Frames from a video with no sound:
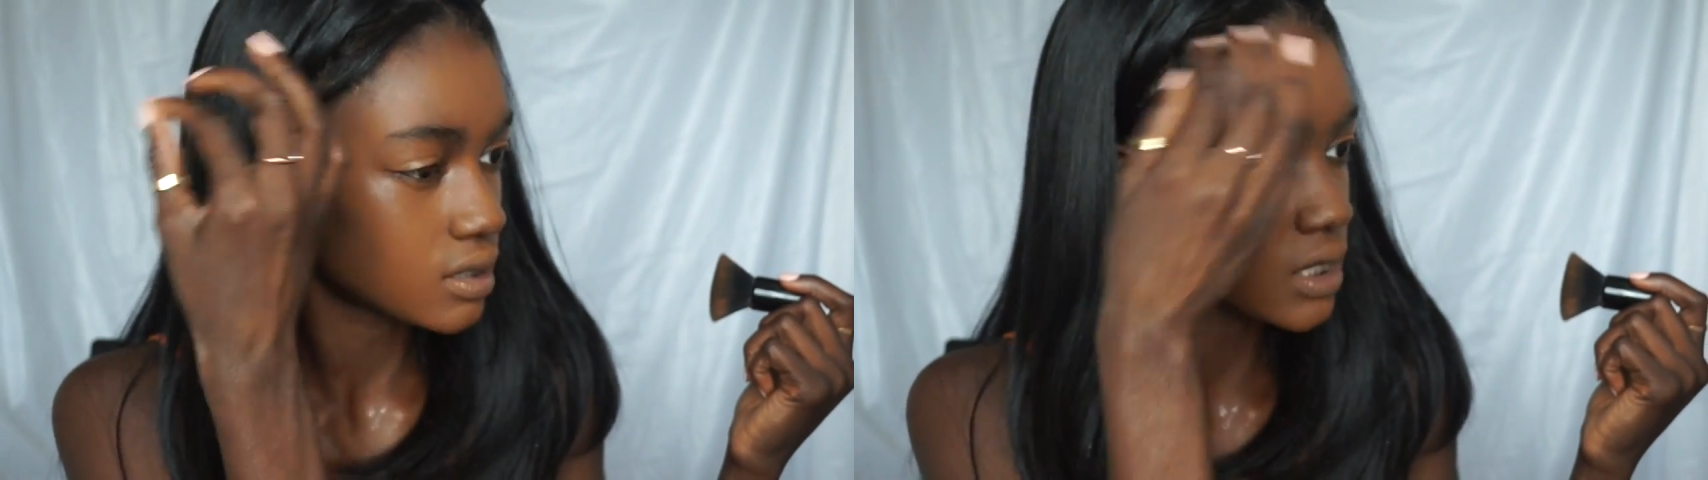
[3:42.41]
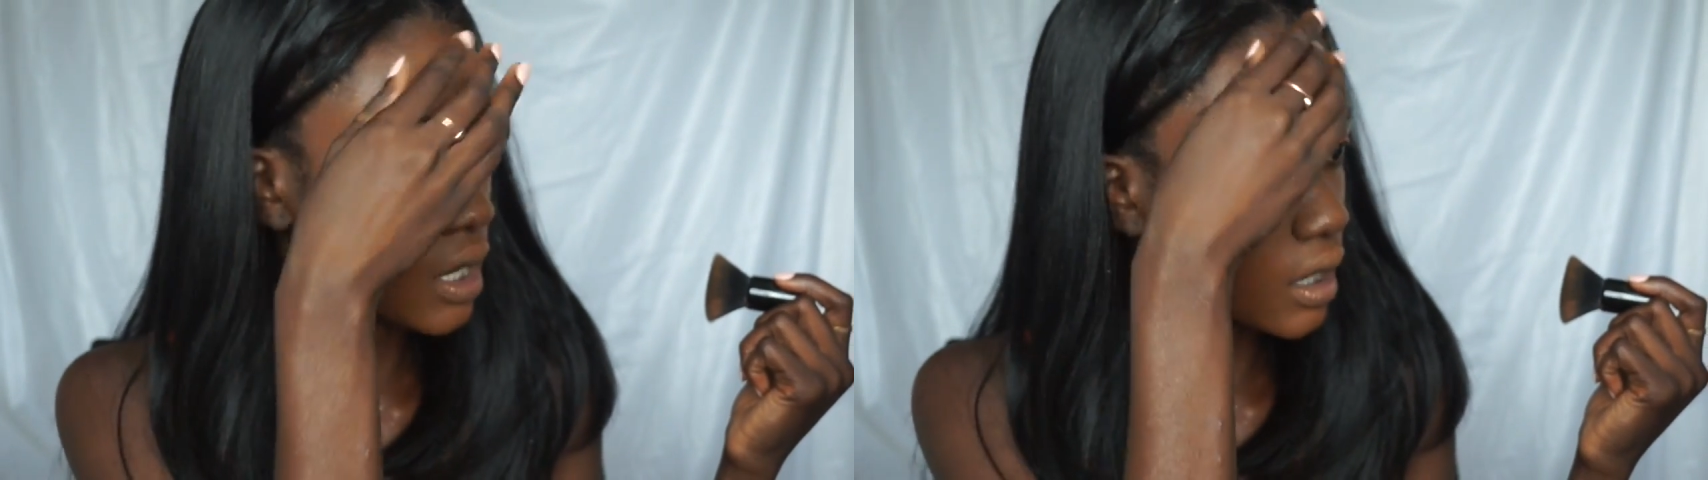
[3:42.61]

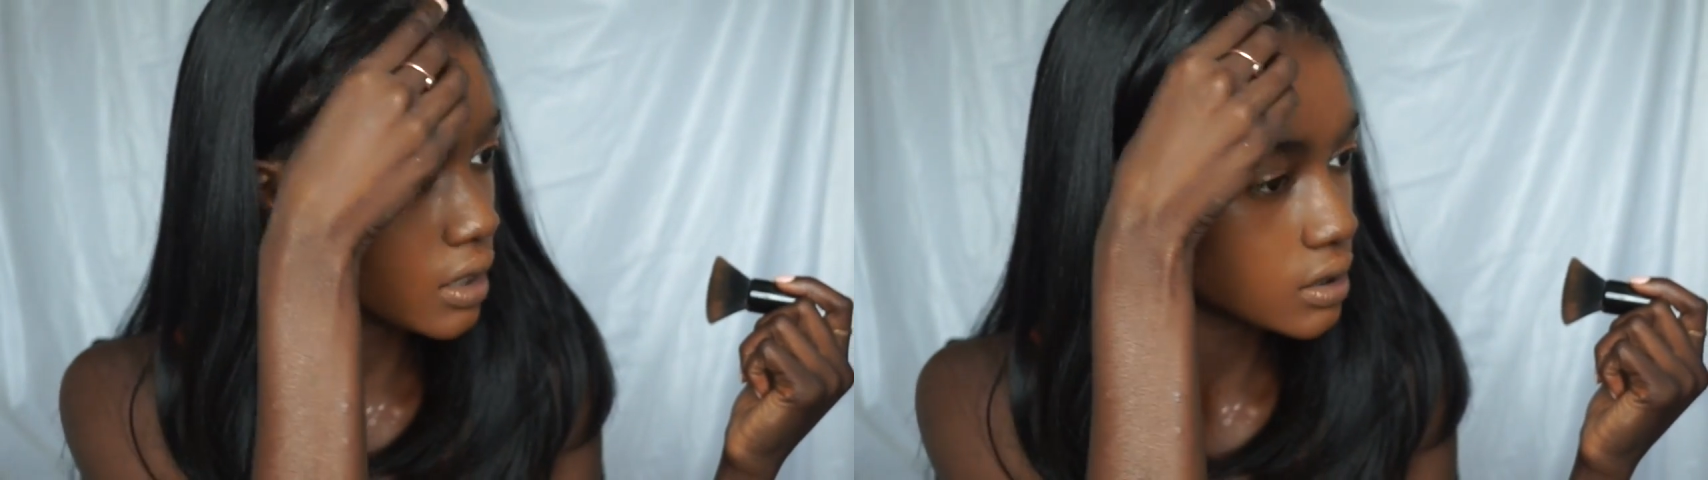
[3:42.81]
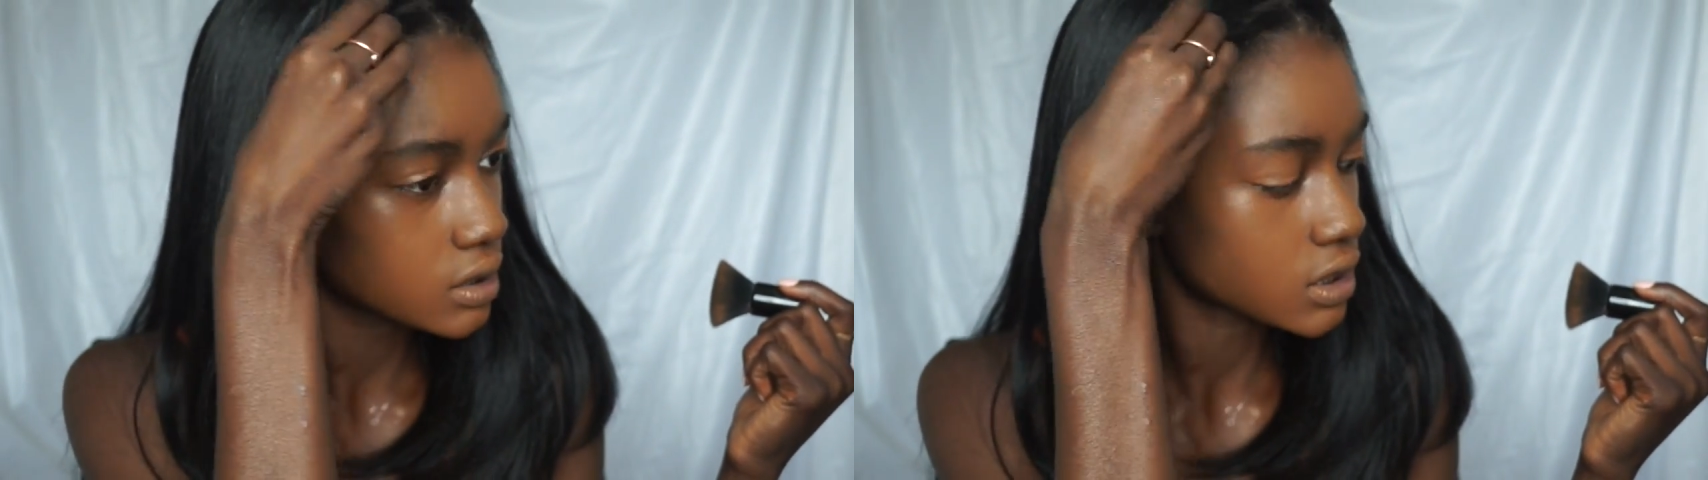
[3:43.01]
a
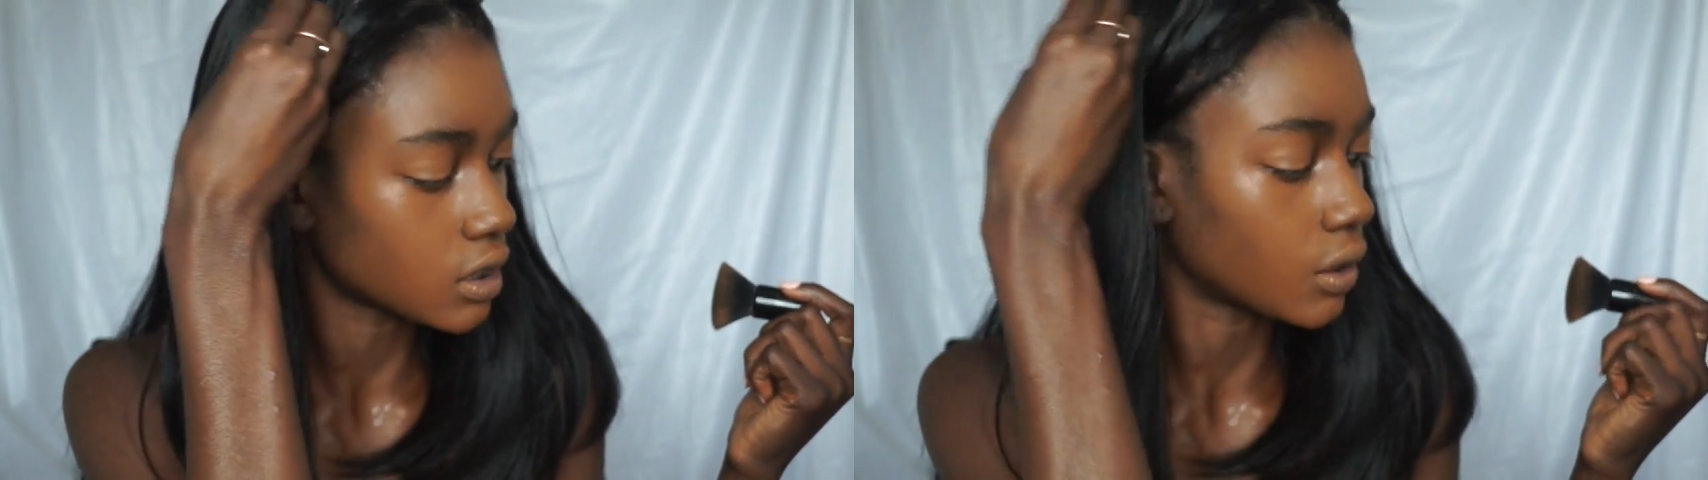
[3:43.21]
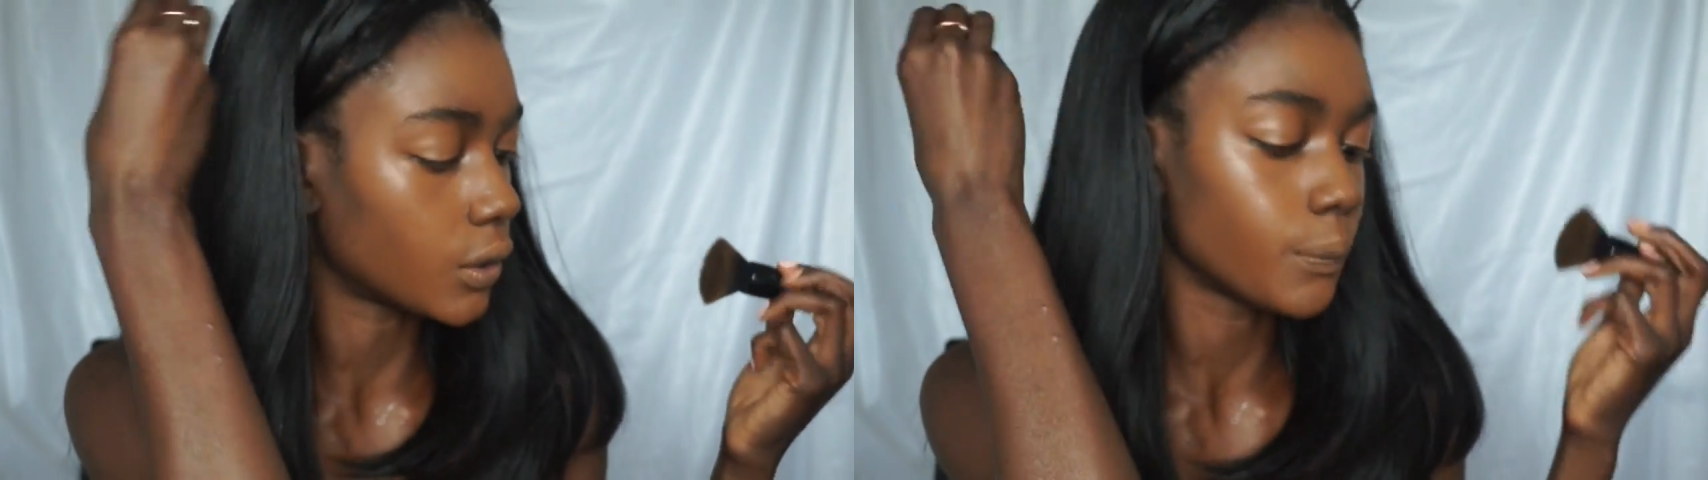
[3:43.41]
ton,
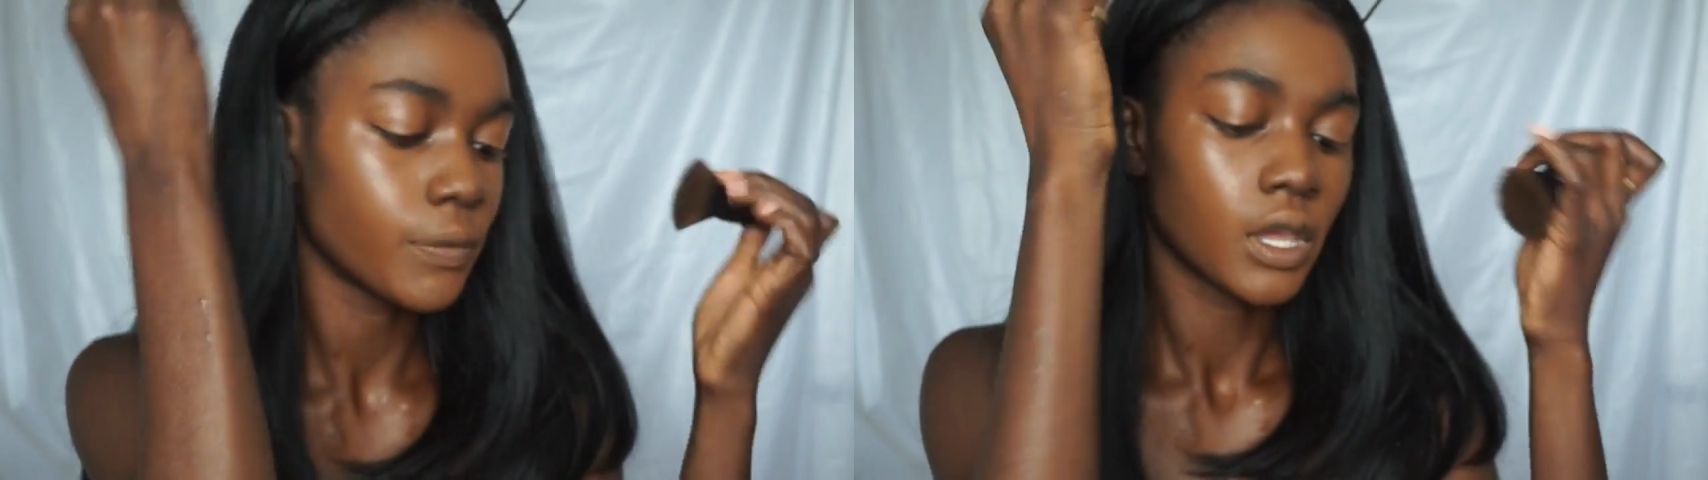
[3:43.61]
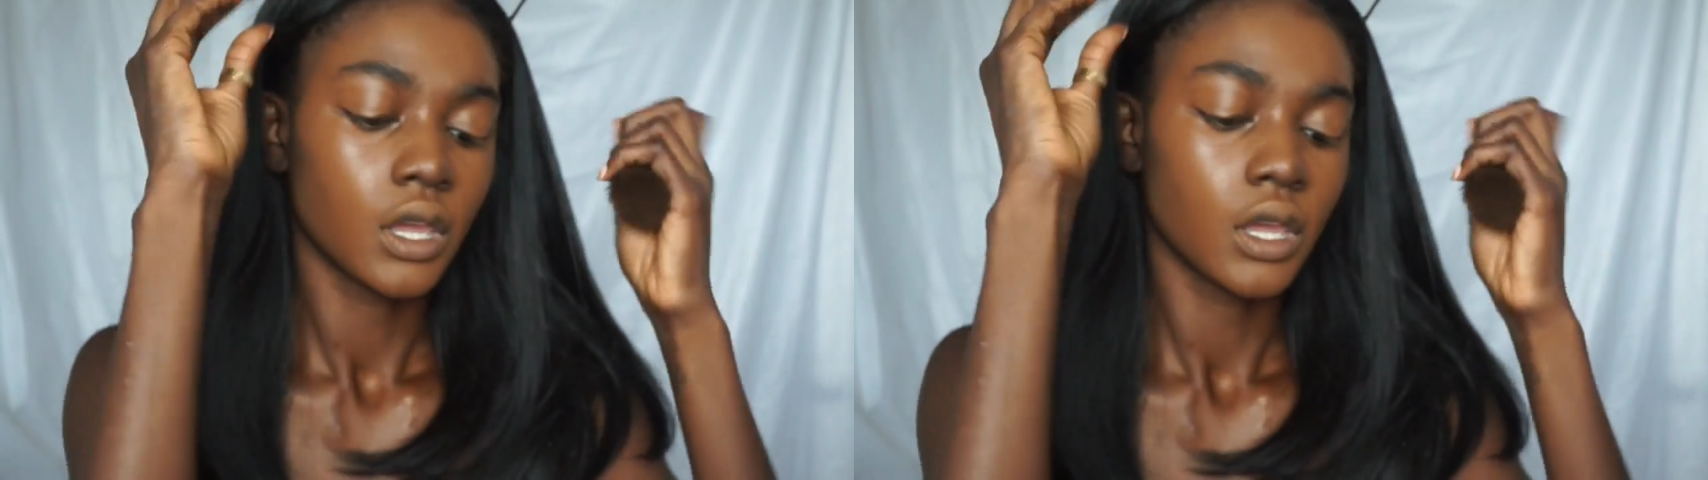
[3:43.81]
so